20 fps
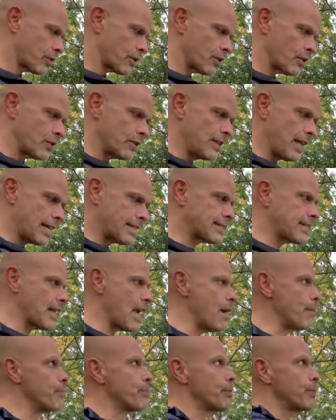The next
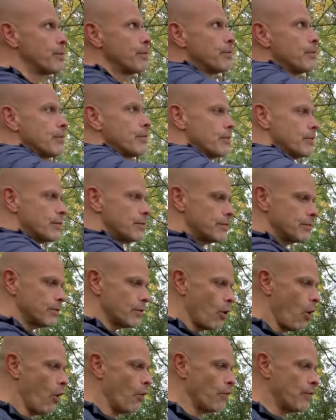step
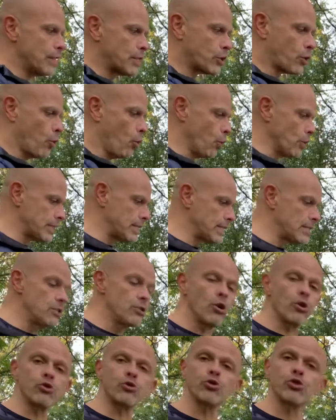of this course is
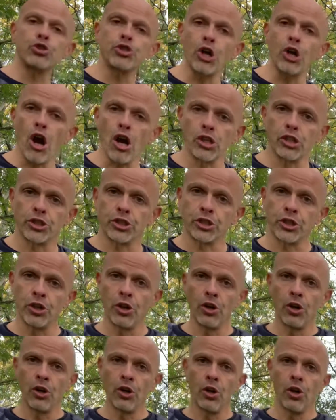not to judge
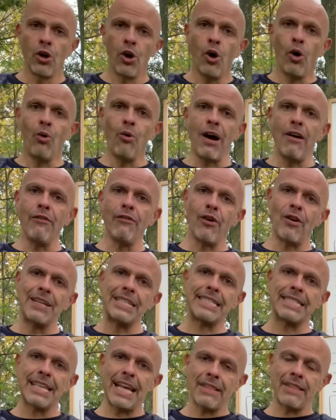whoever is
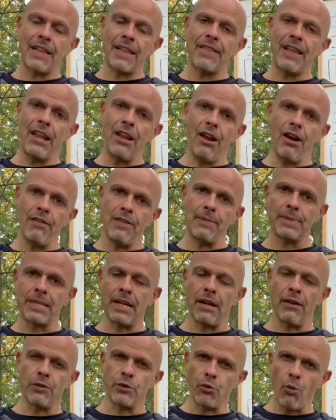saying that they love
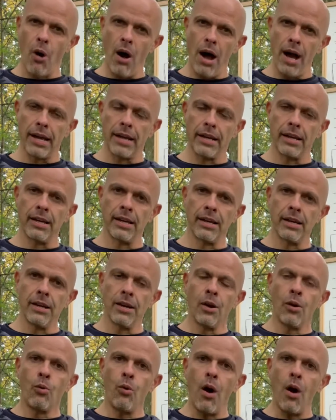themselves. Why?
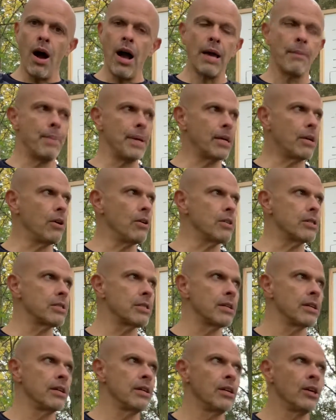Because
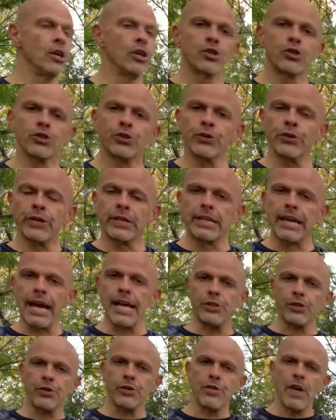to
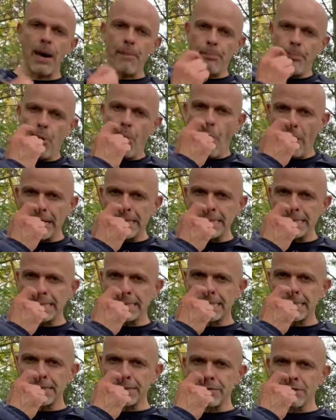get to that
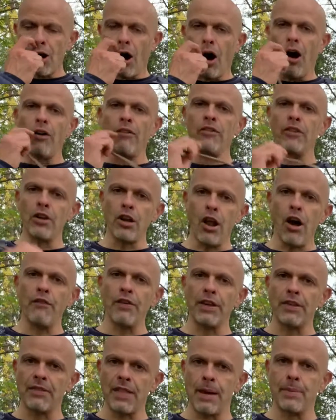point of
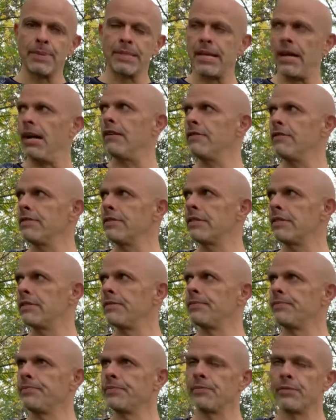loving themselves,
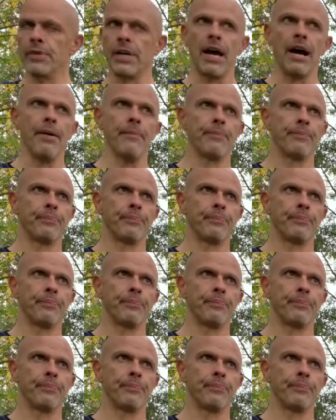yeah,